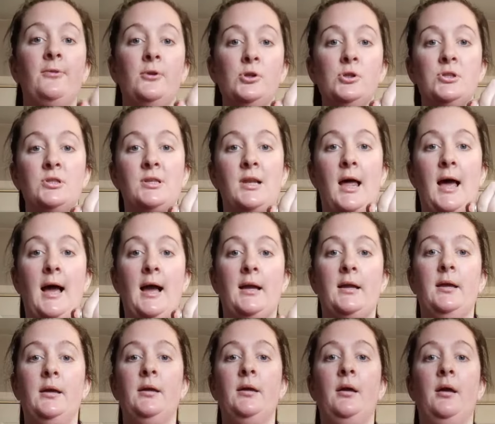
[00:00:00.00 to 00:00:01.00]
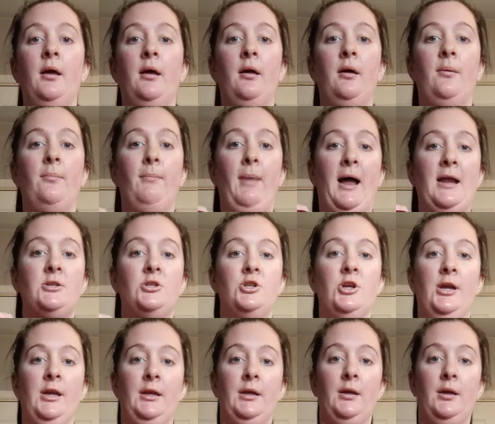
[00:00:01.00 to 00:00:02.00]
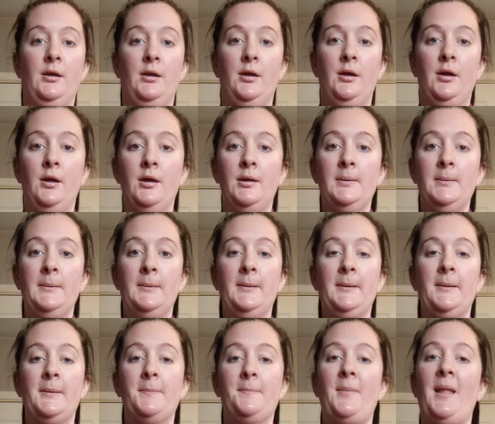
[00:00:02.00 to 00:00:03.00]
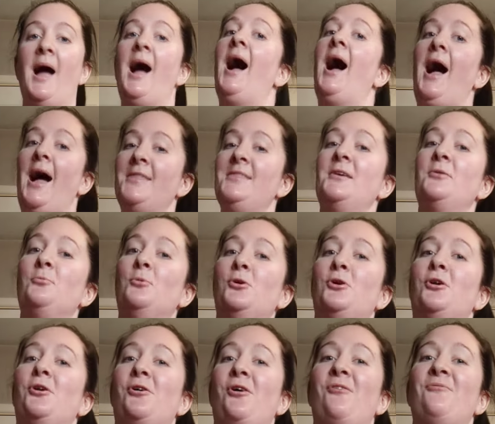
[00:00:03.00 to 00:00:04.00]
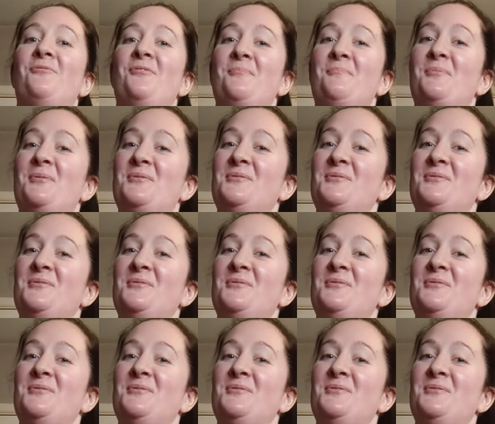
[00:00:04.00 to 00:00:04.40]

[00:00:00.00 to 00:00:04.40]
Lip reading: Full slag, matching. I think we're going to go for the